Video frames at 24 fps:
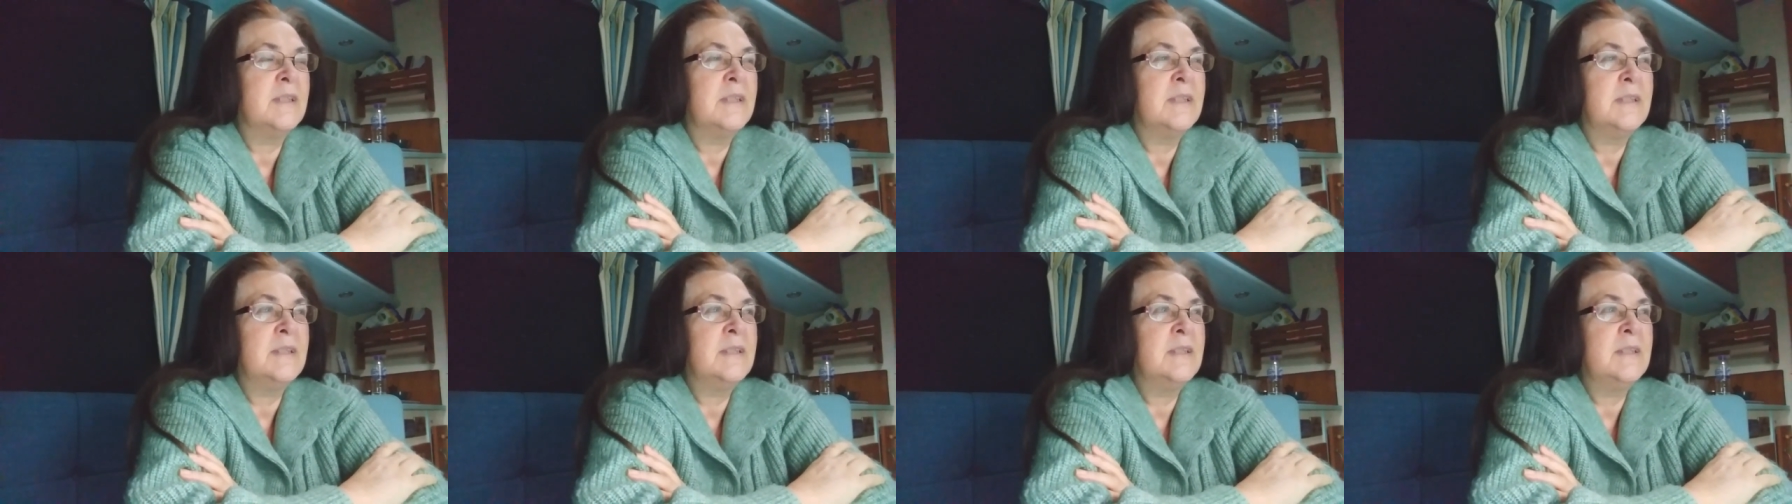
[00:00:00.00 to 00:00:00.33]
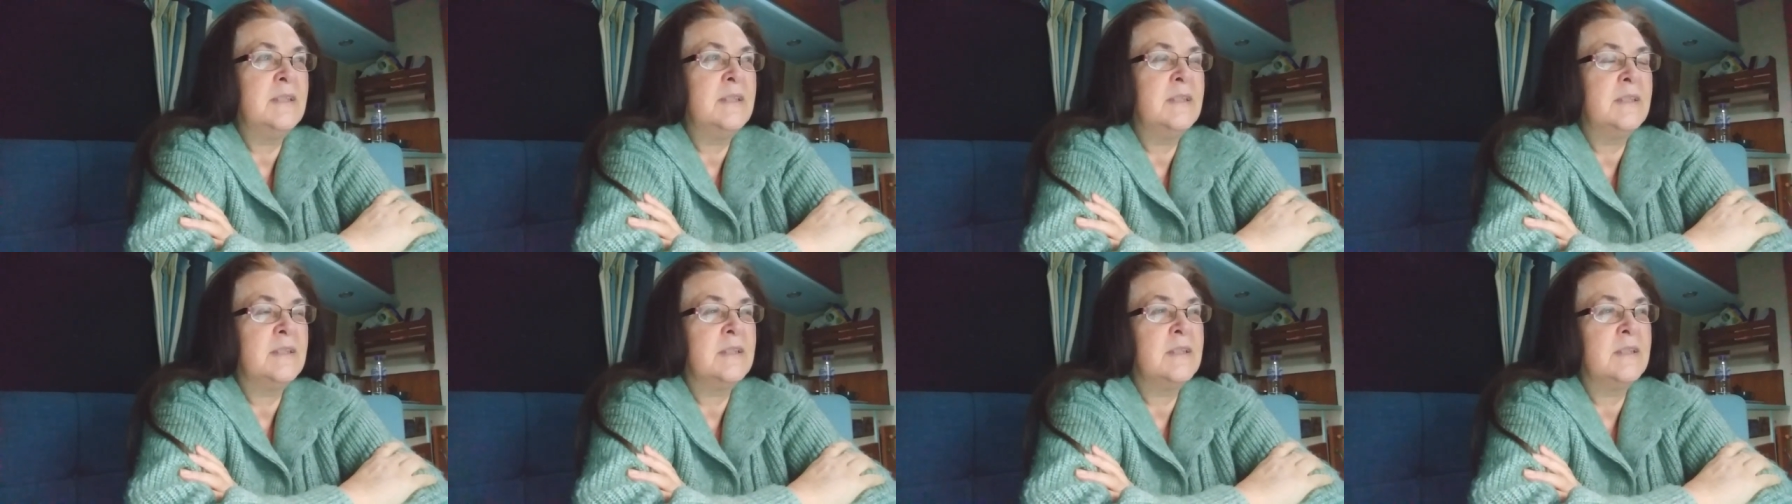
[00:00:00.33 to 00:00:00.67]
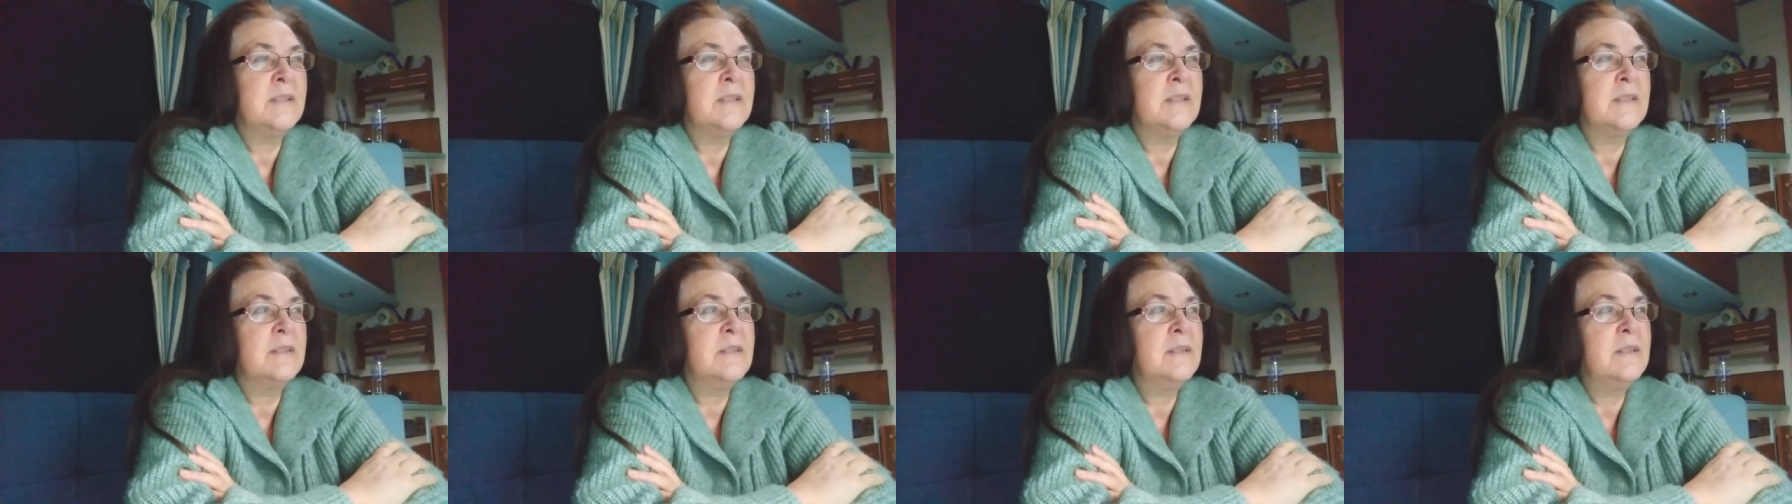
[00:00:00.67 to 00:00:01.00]
ending each
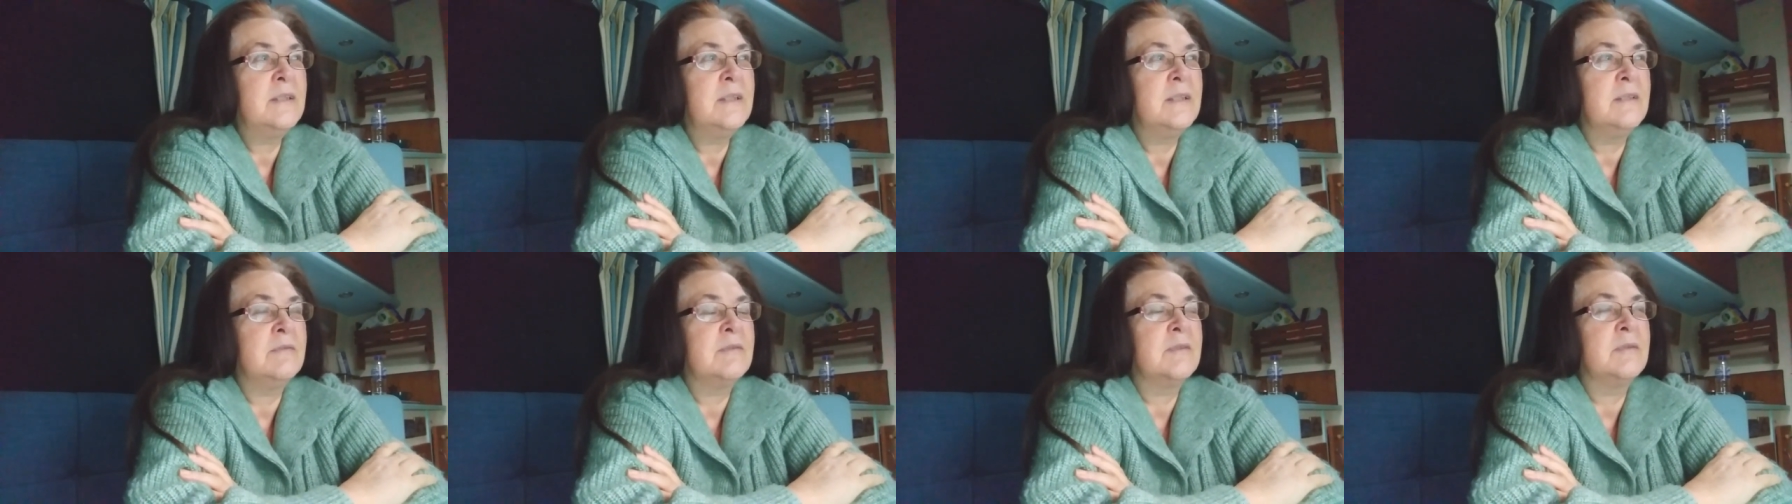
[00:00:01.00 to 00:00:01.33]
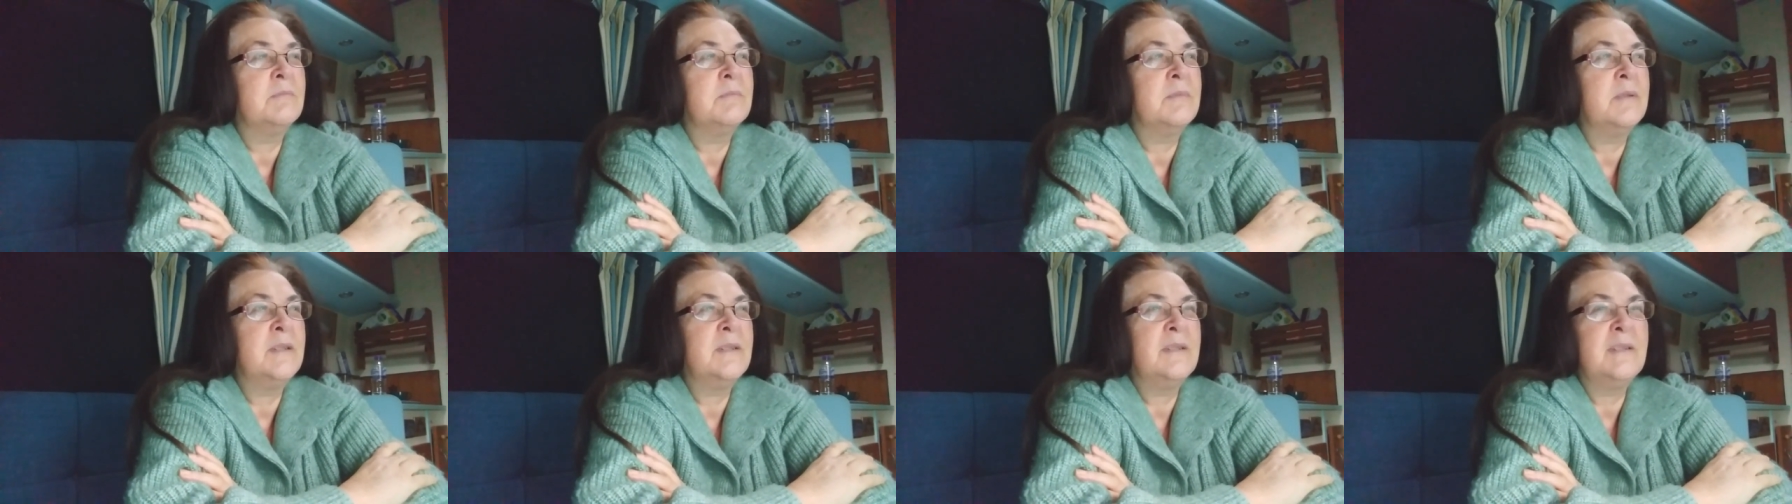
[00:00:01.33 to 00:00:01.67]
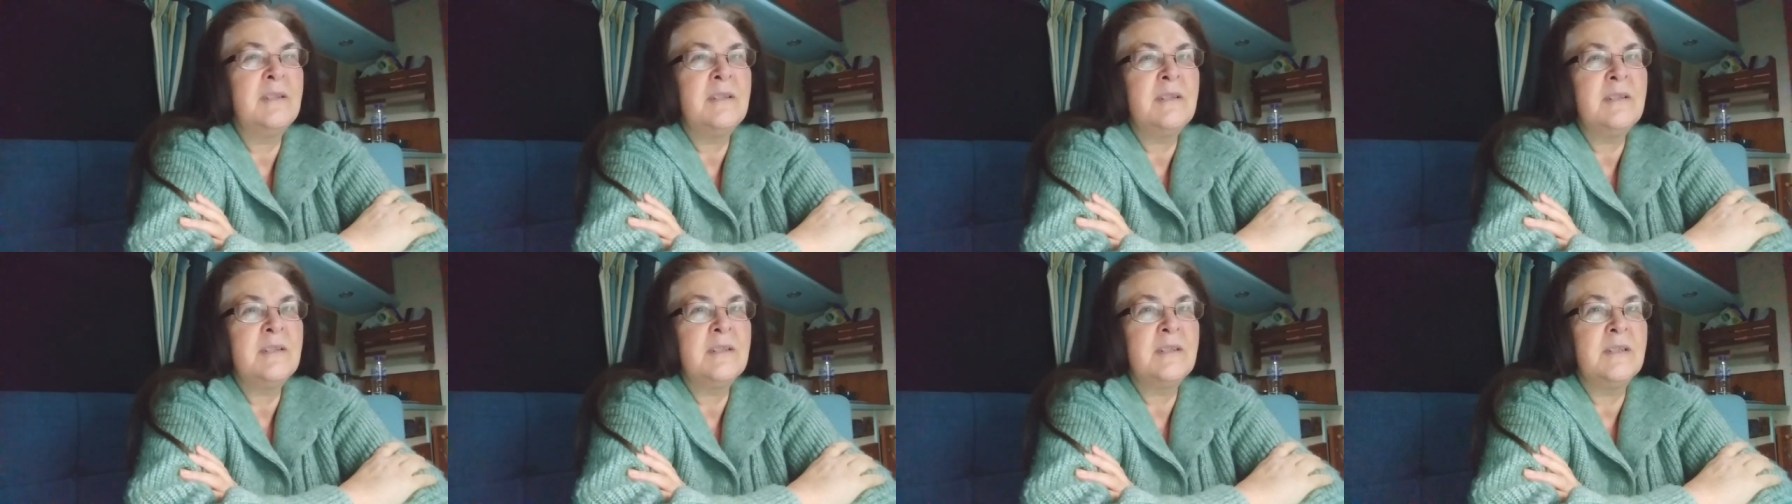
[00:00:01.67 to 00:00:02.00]
other's lives and being
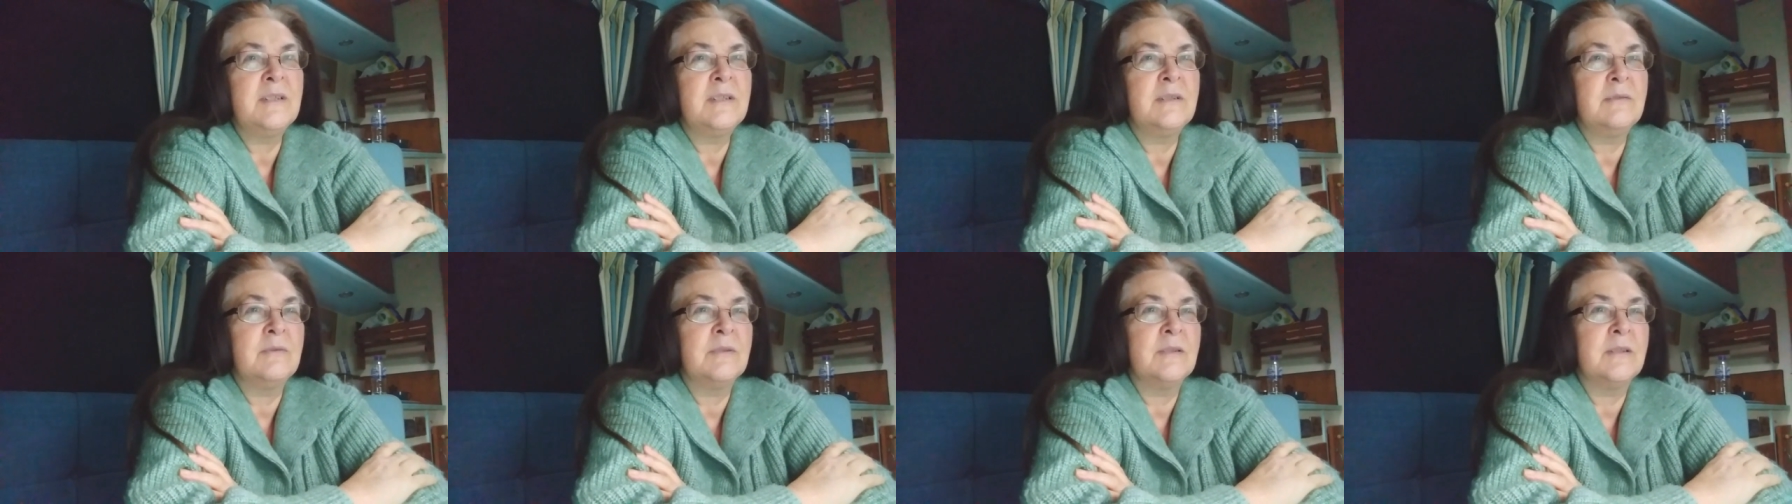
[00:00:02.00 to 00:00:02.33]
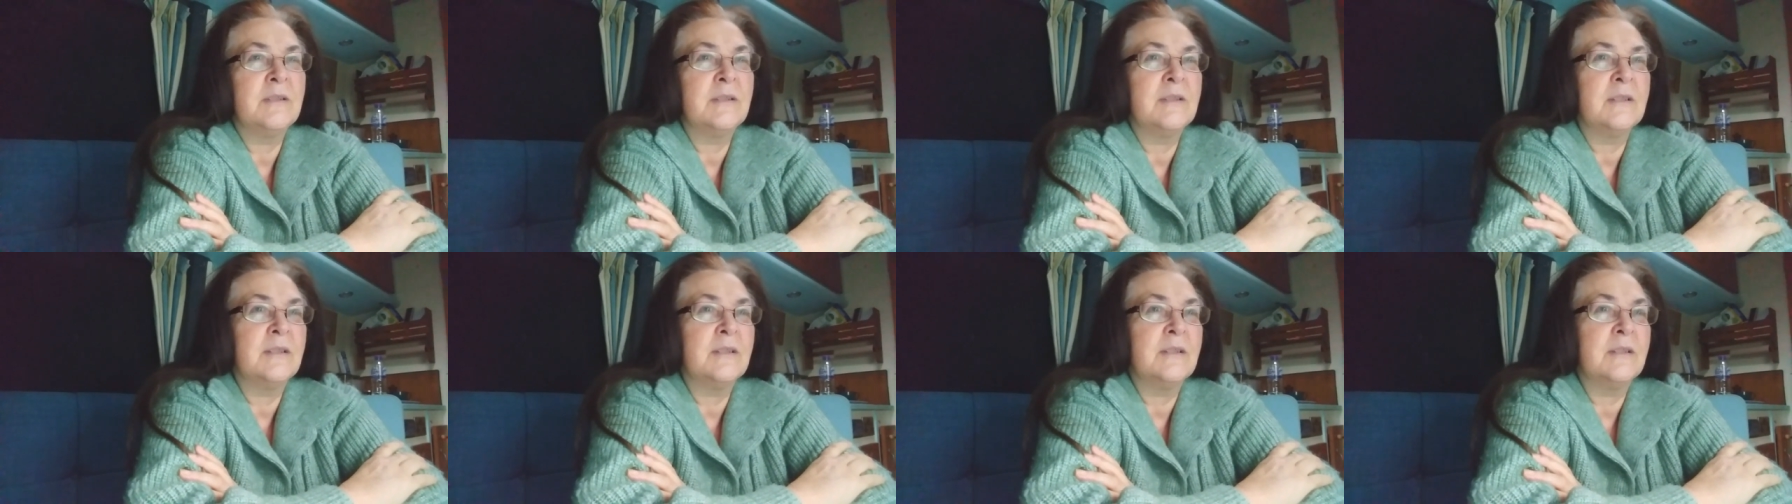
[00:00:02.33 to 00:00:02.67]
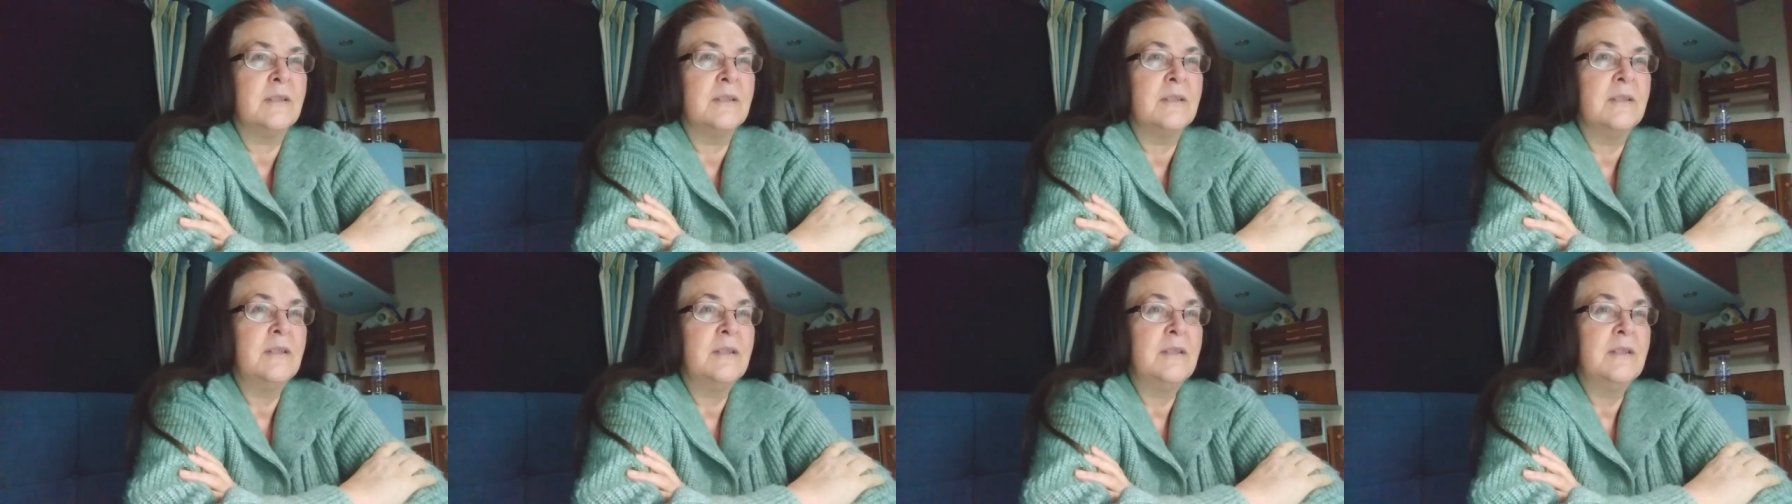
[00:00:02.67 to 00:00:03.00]
nasty to one another.